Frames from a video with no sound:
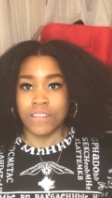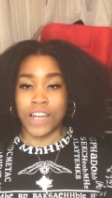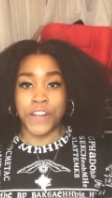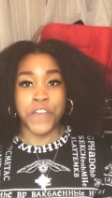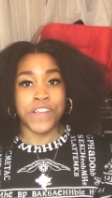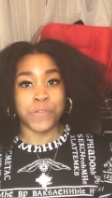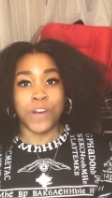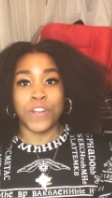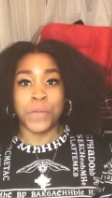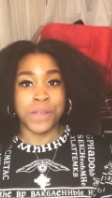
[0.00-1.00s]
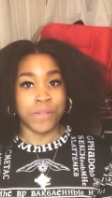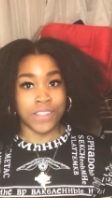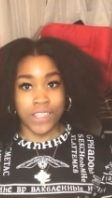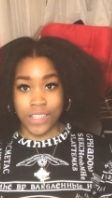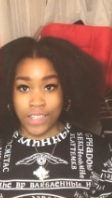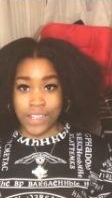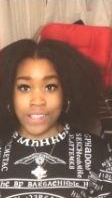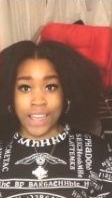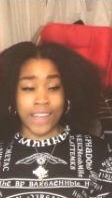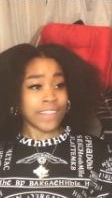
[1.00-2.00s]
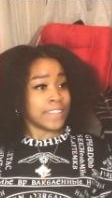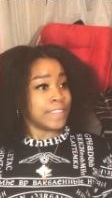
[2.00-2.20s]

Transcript: Cause I know that's what a lot of people do, and it's like,